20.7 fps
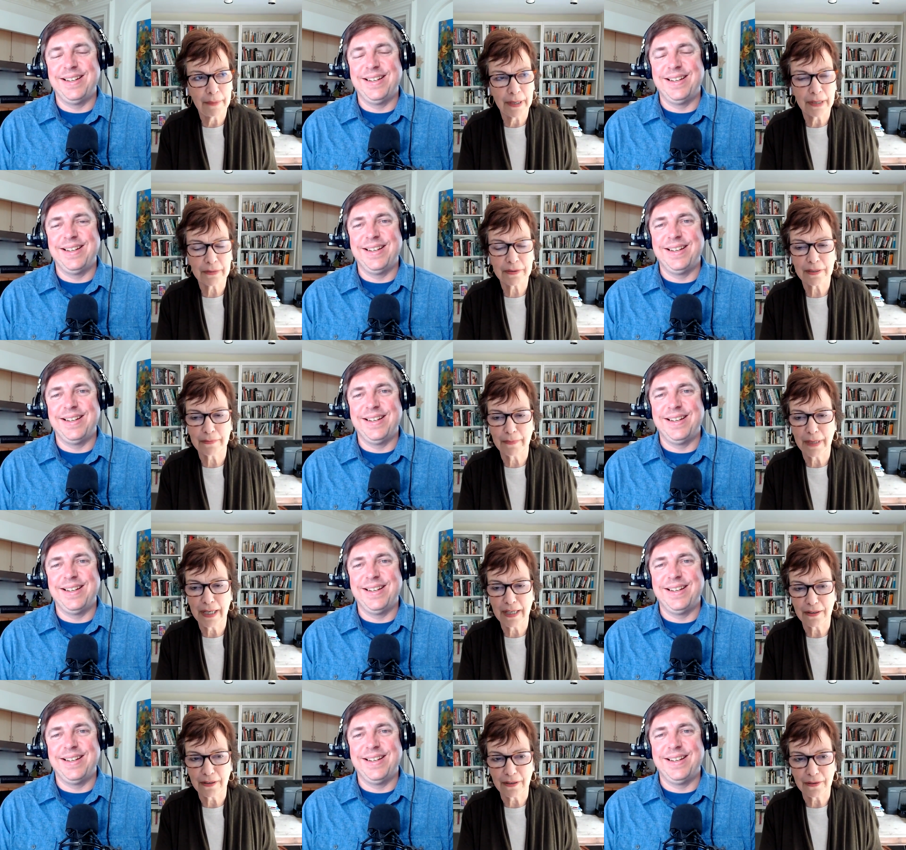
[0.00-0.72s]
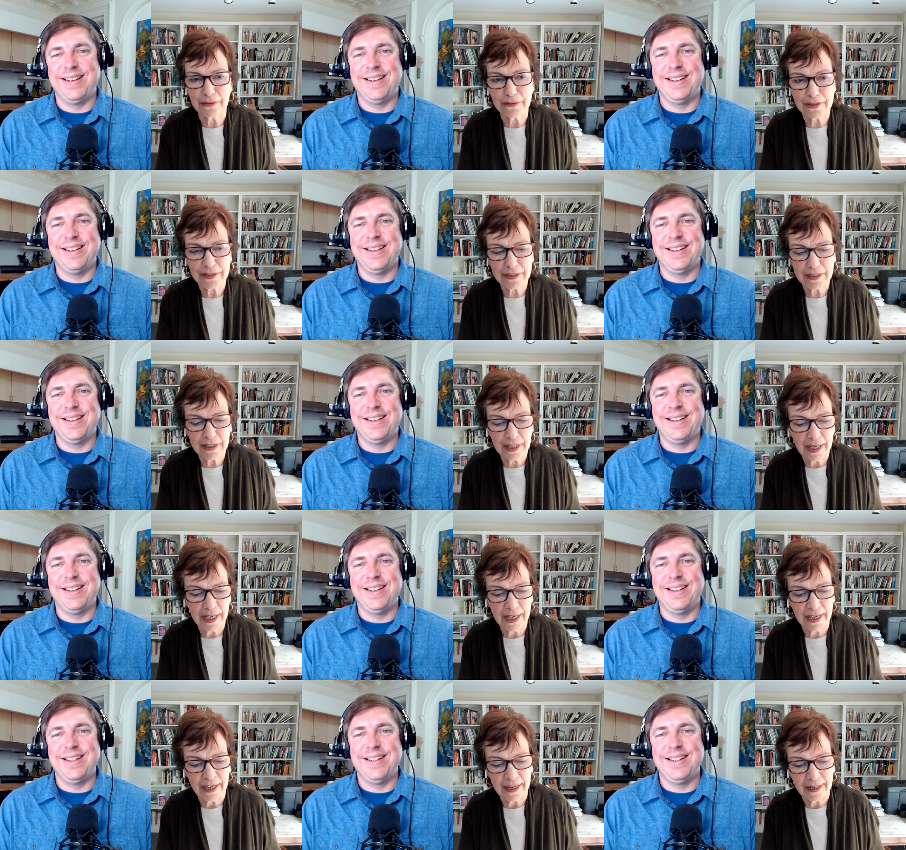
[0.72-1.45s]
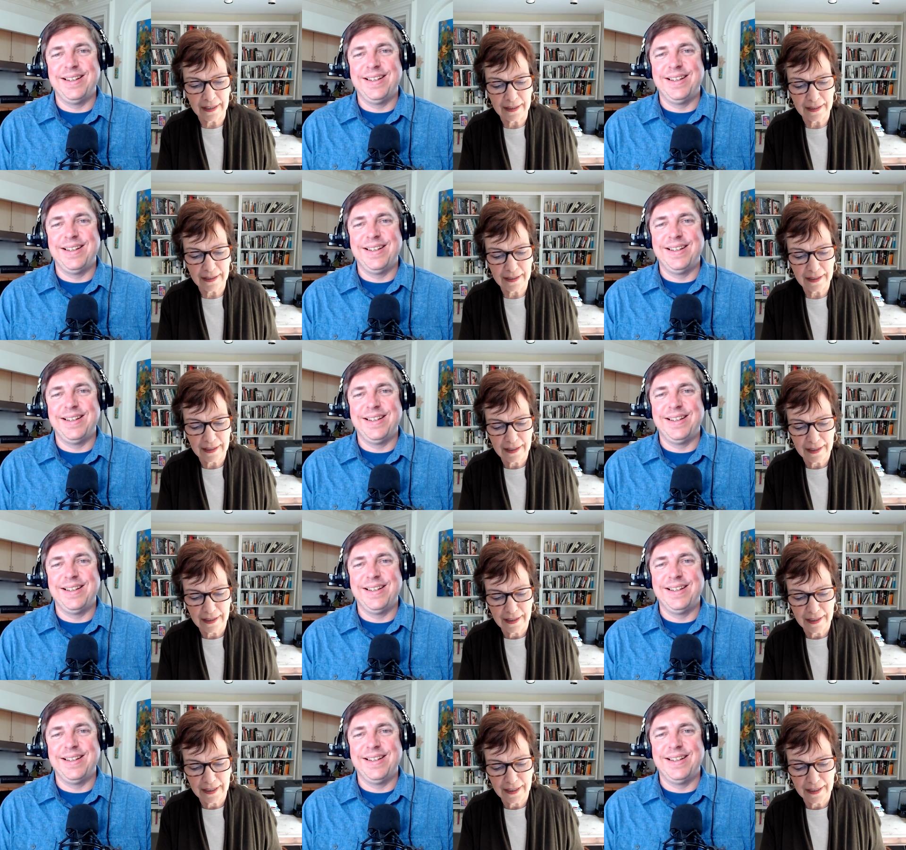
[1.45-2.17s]
Speaker 1: about tomatoes and
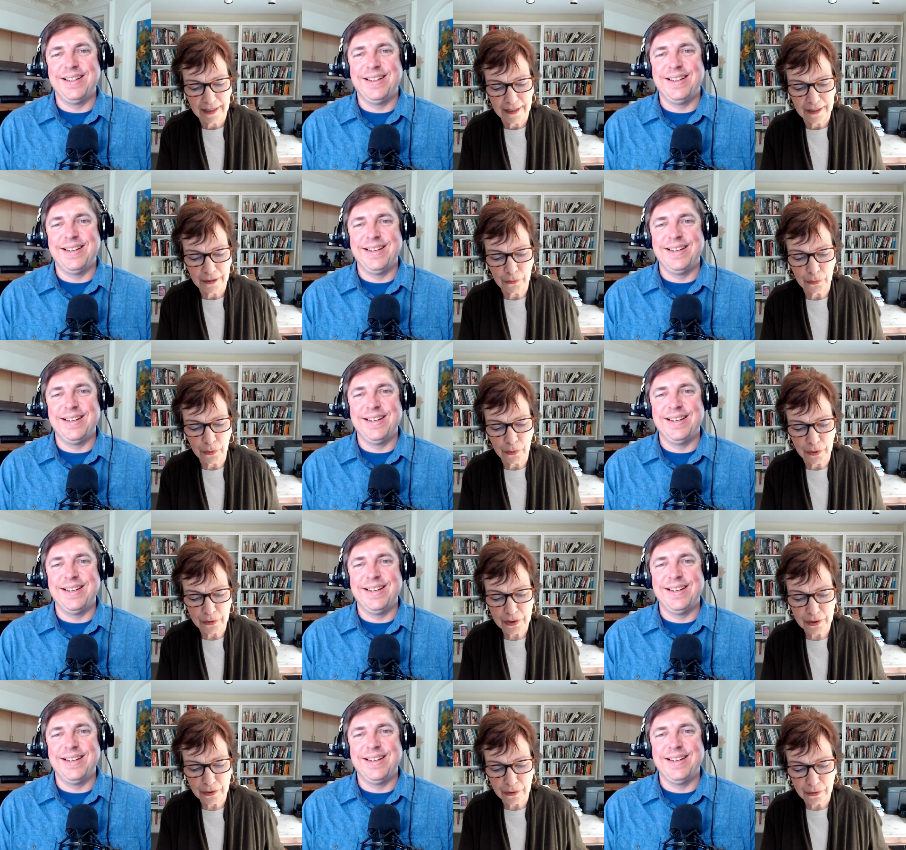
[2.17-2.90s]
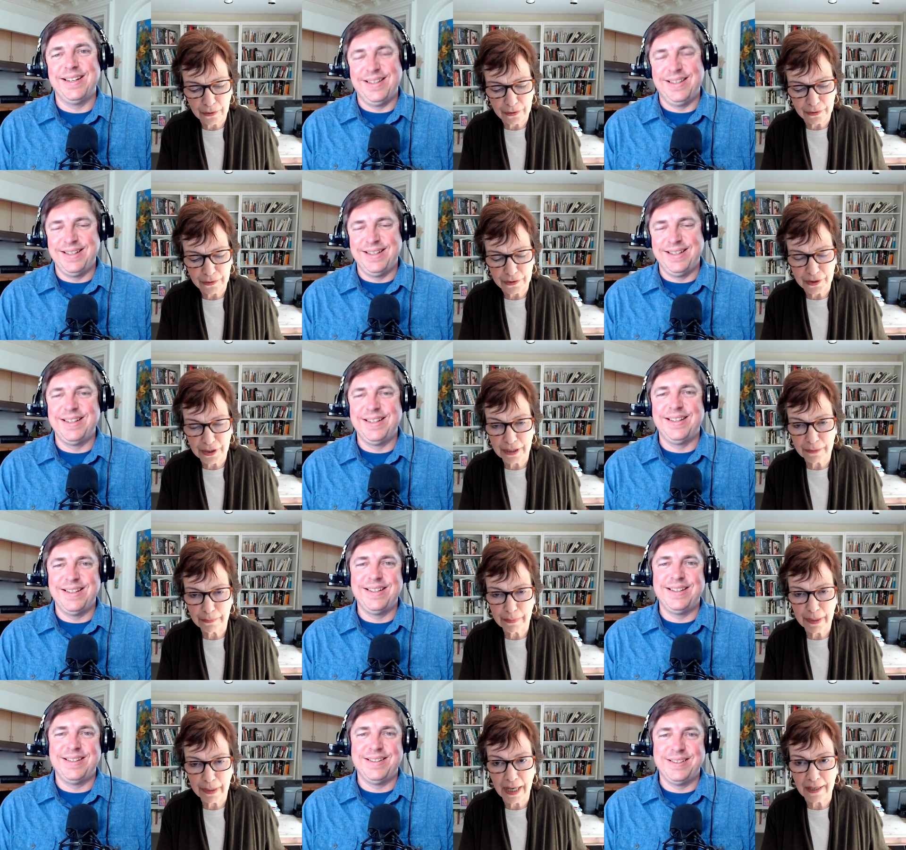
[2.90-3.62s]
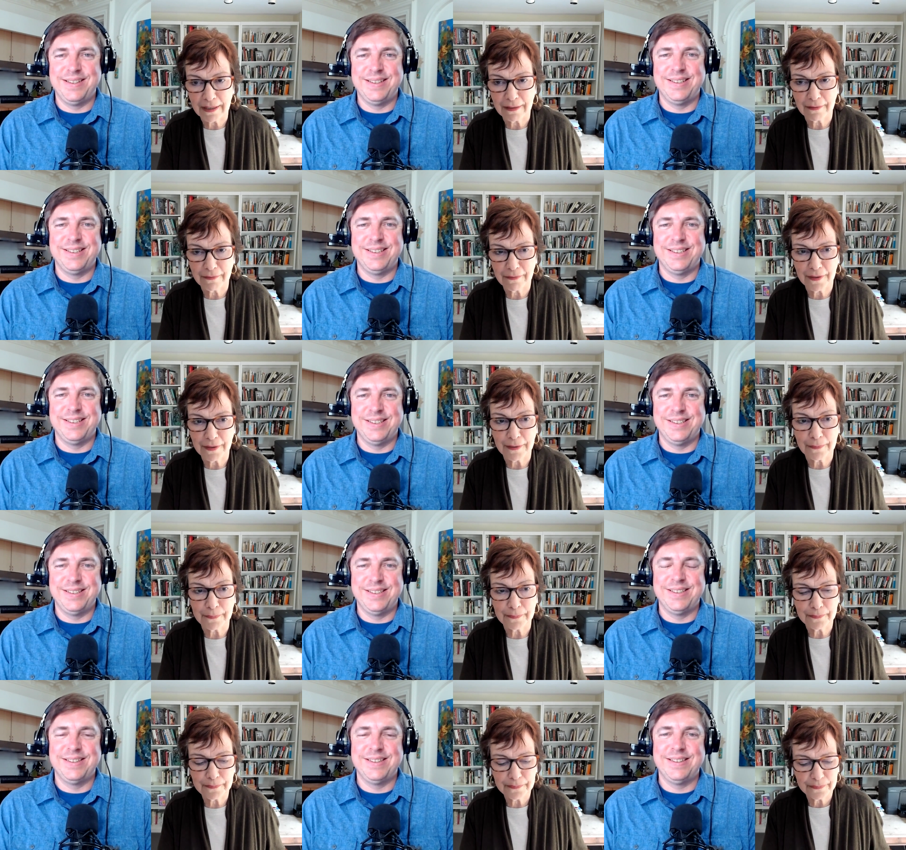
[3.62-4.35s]
you roast a whole sheet pan of
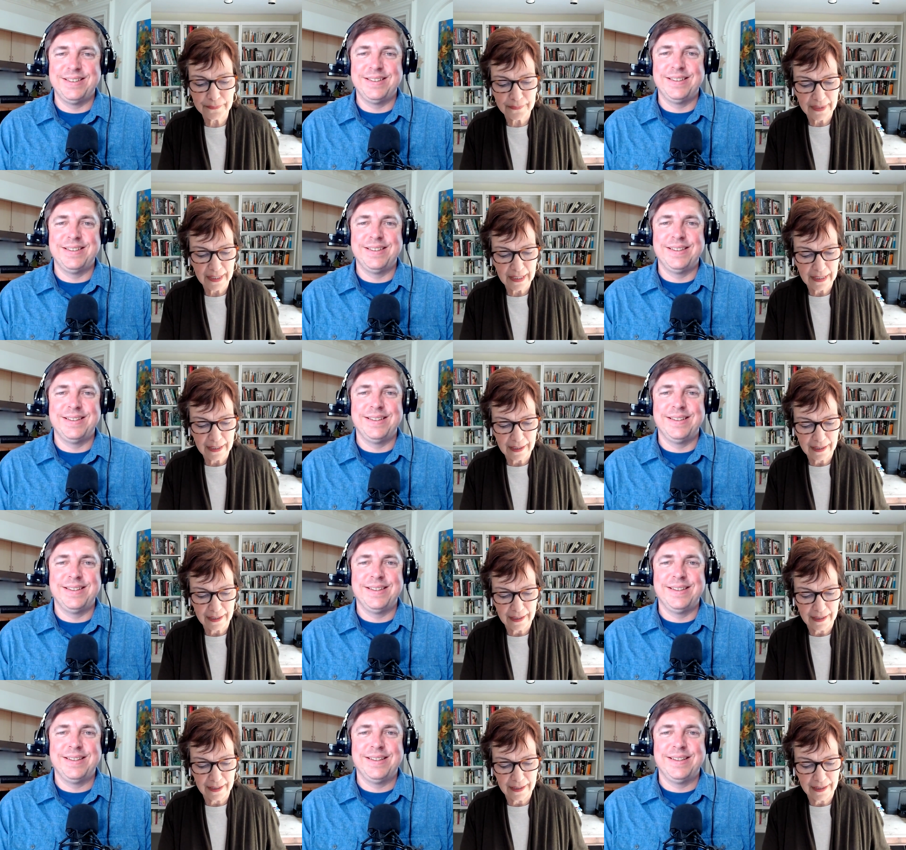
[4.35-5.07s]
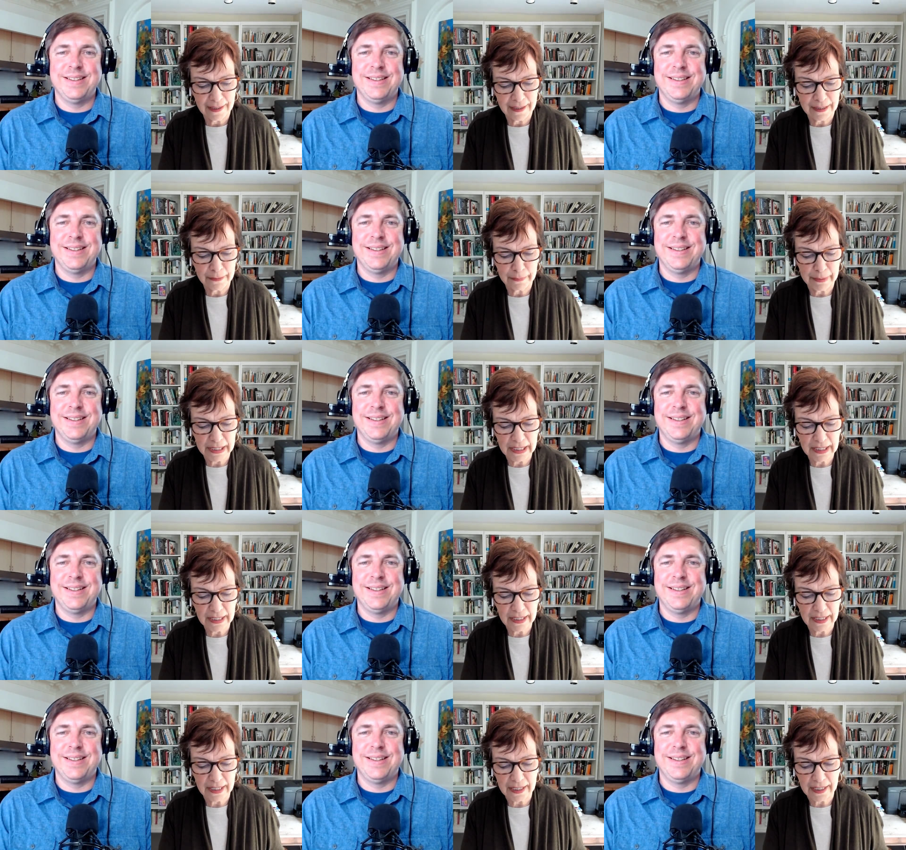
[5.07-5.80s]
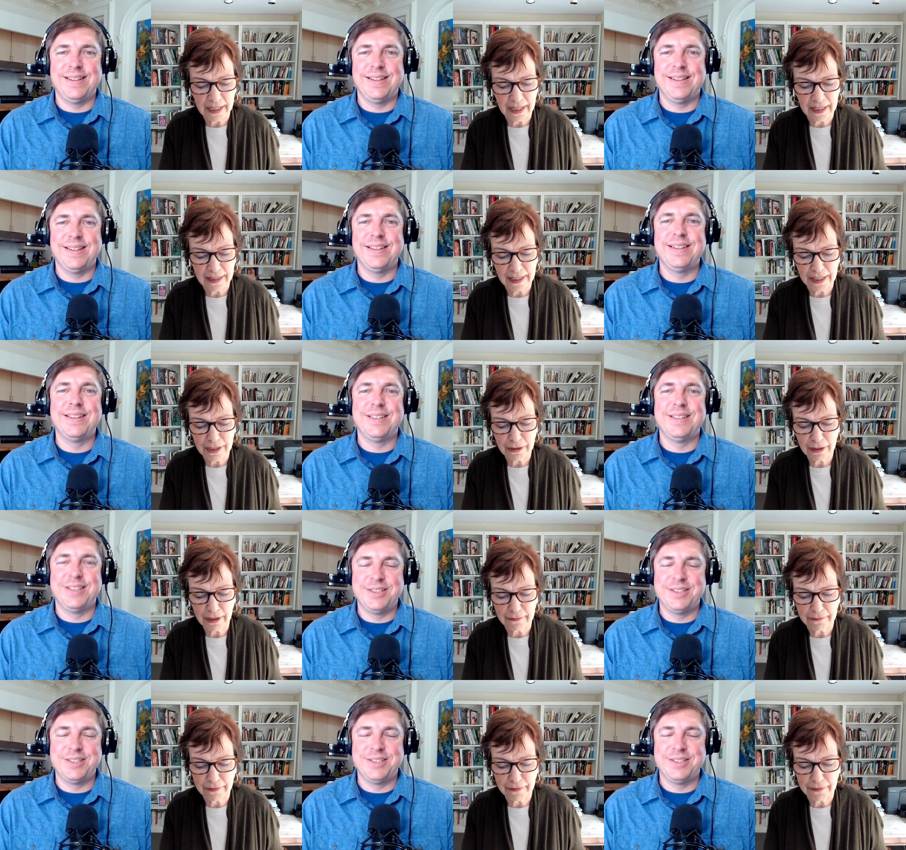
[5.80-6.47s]
them at the beginning, and then